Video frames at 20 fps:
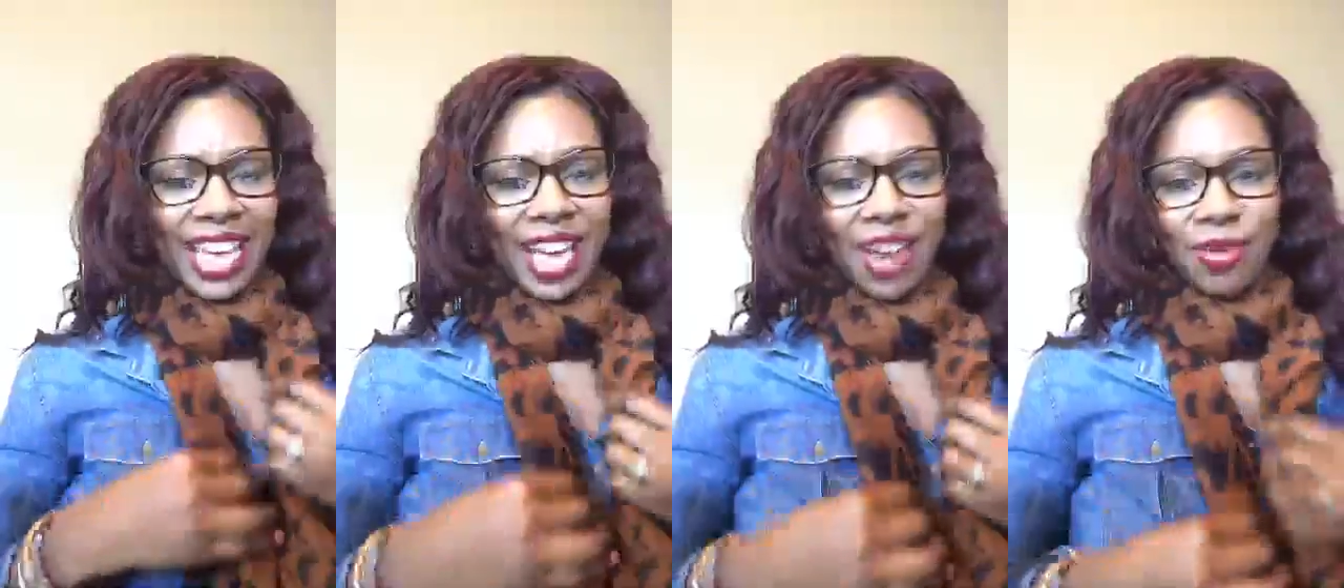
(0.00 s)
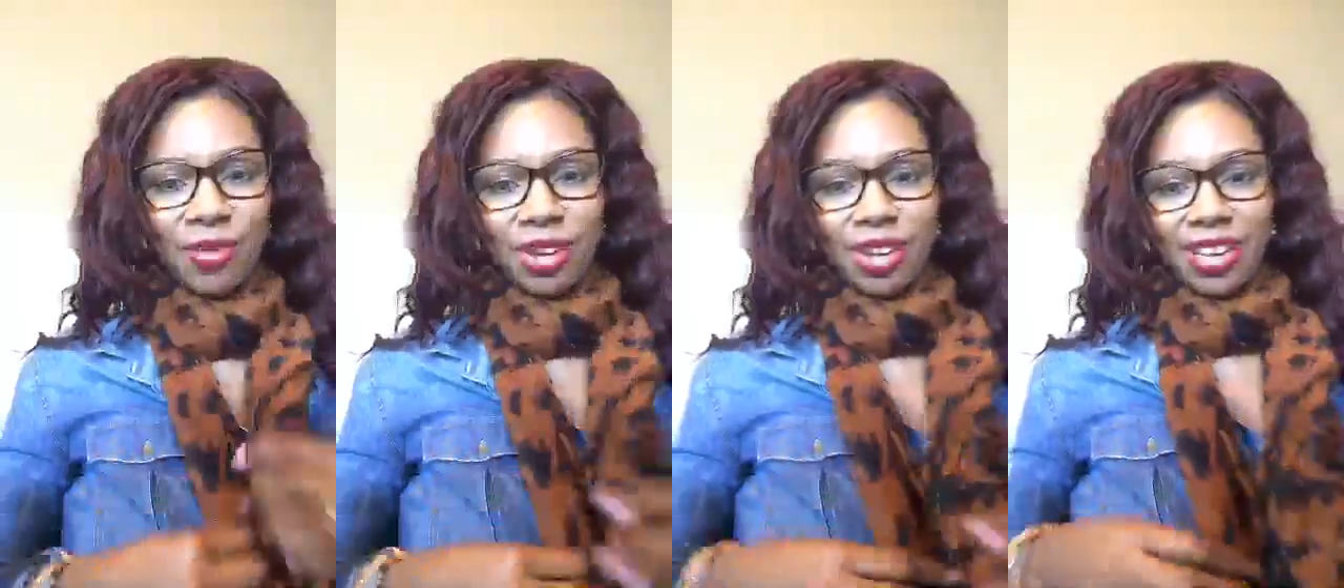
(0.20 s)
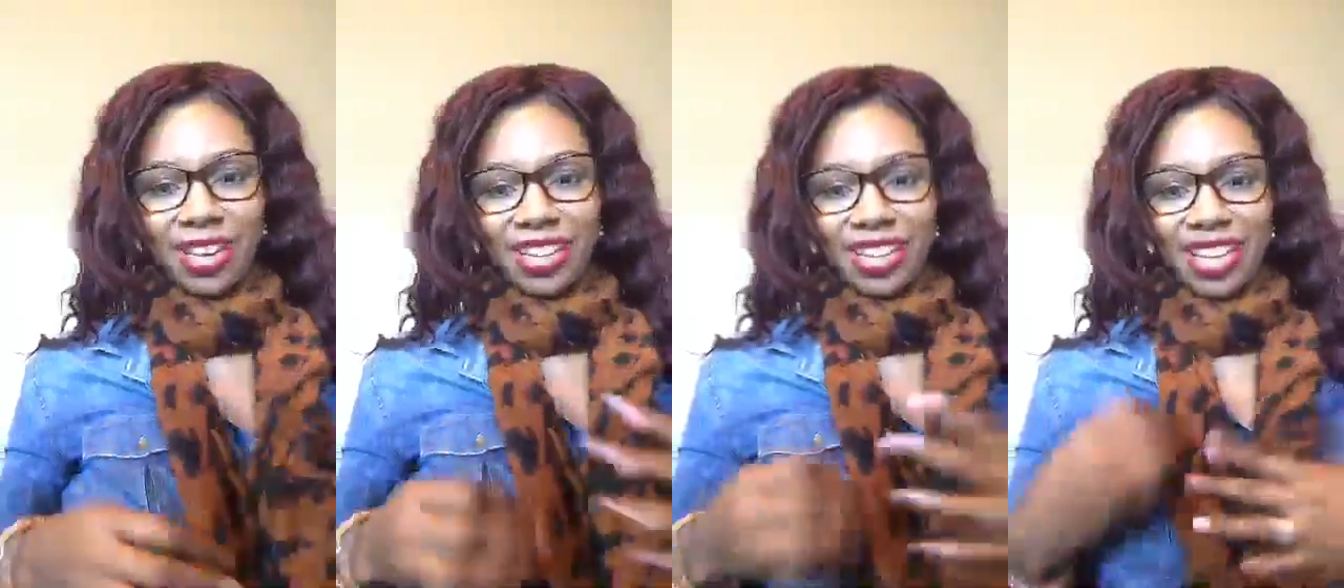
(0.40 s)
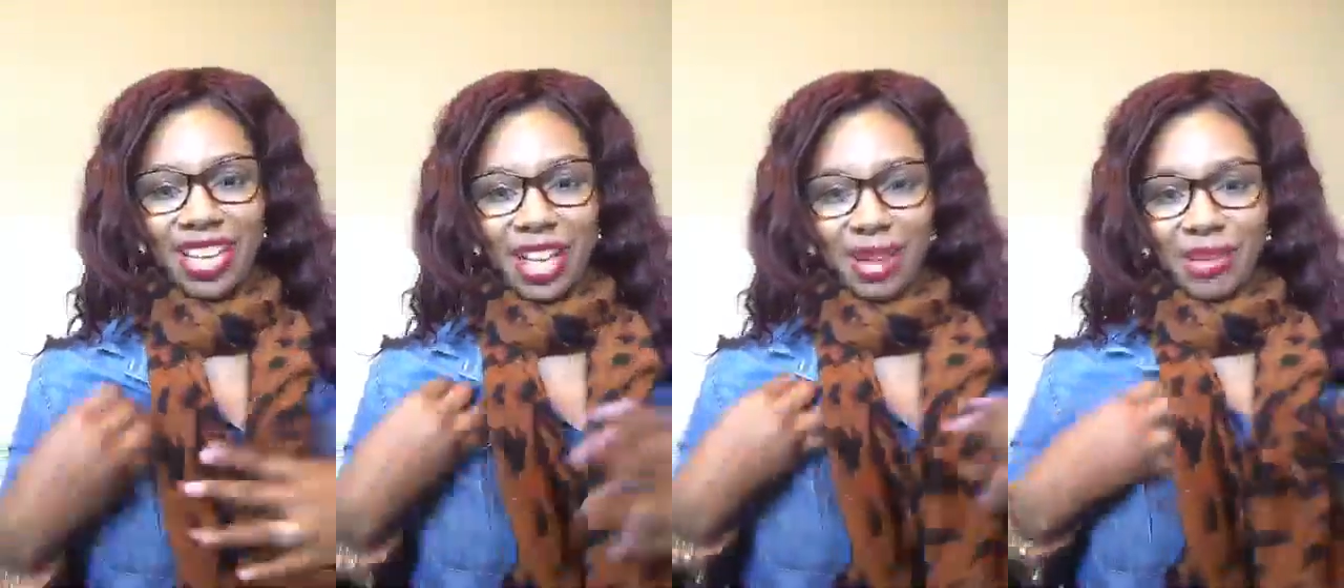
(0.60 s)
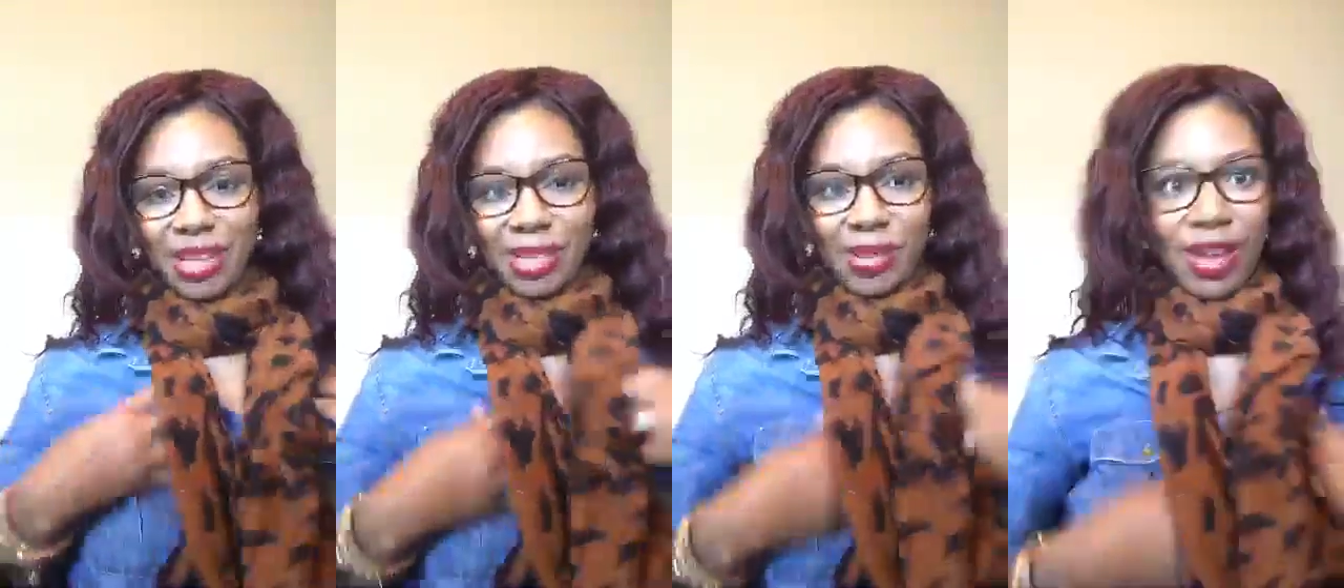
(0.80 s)
I
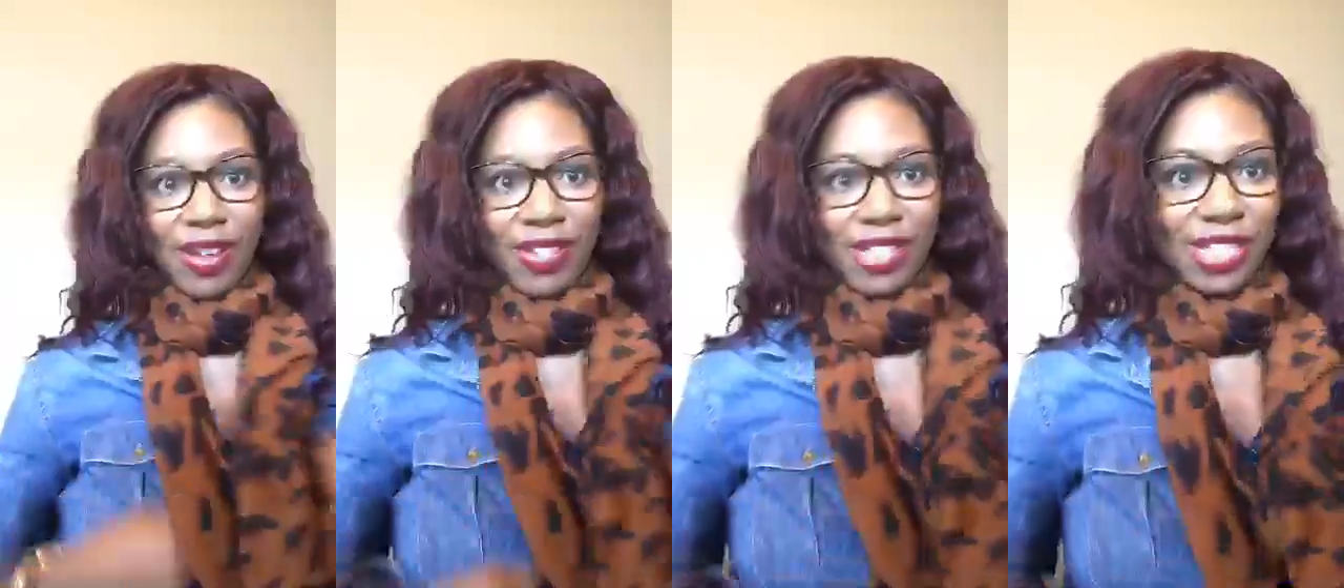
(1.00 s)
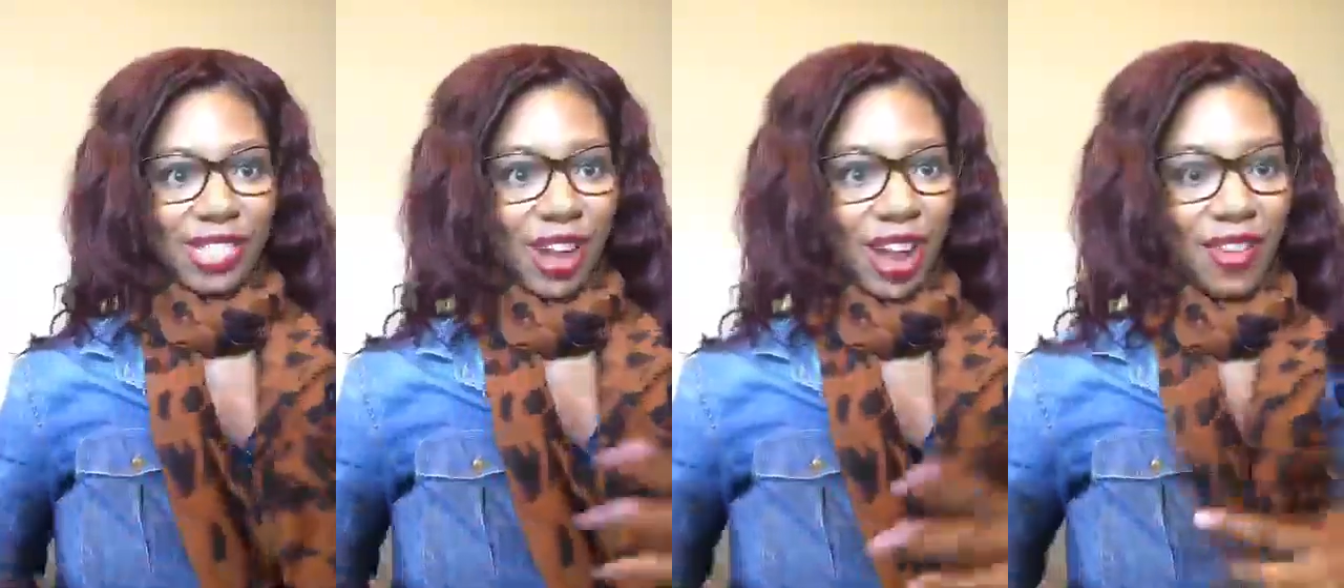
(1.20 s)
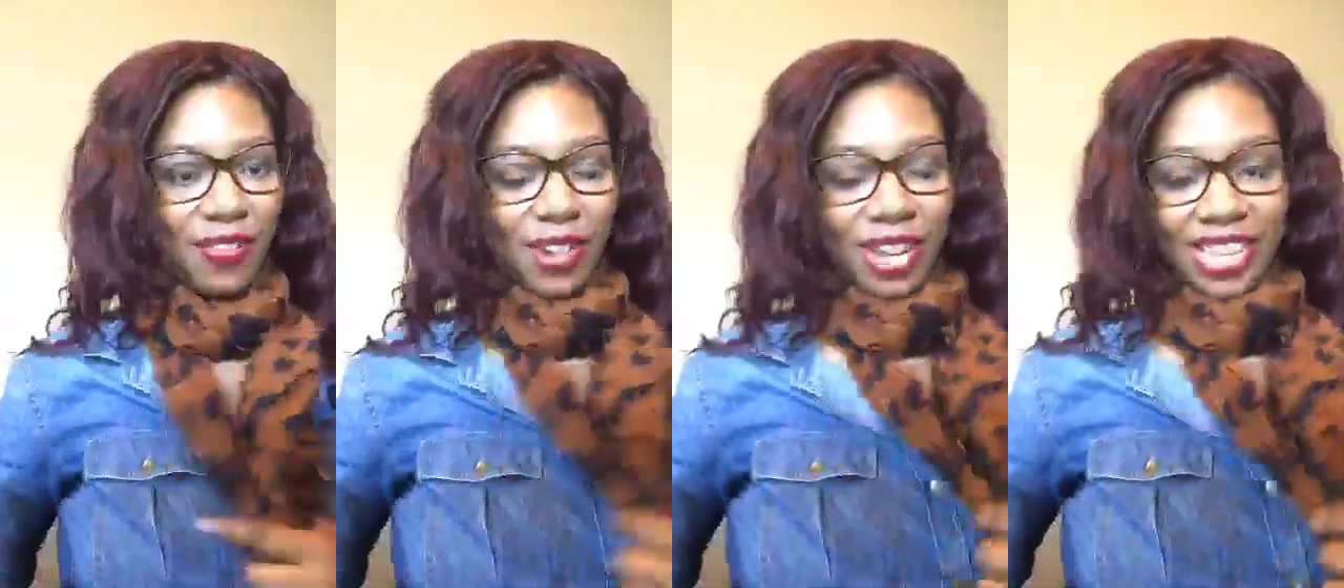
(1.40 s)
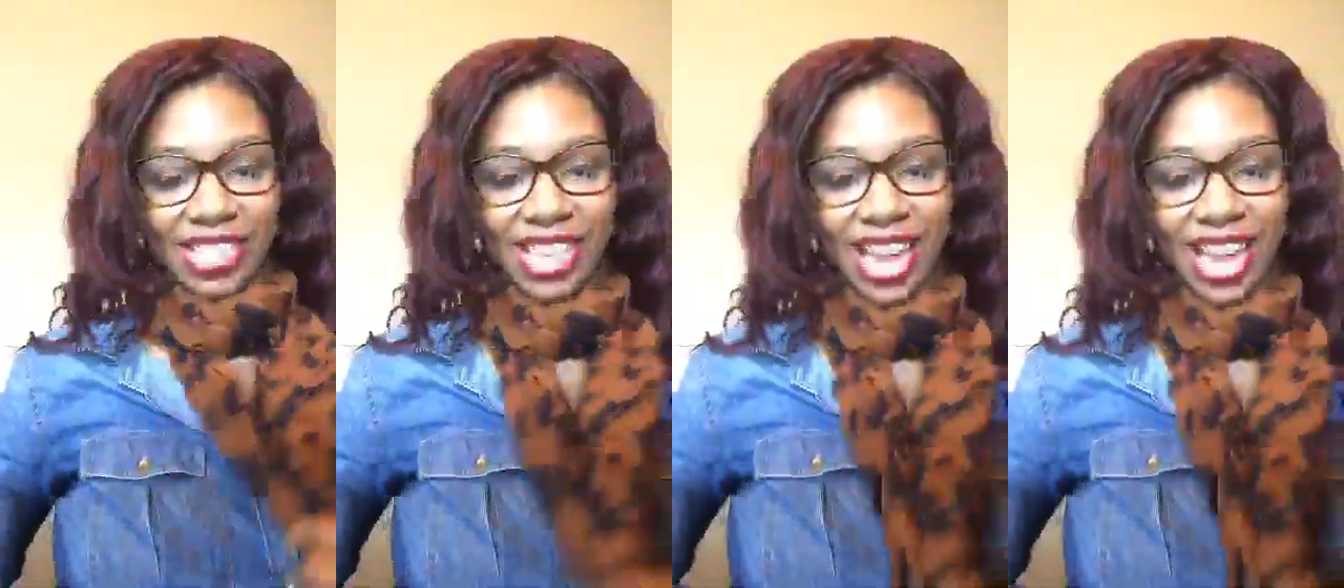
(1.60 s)
have the scarf on.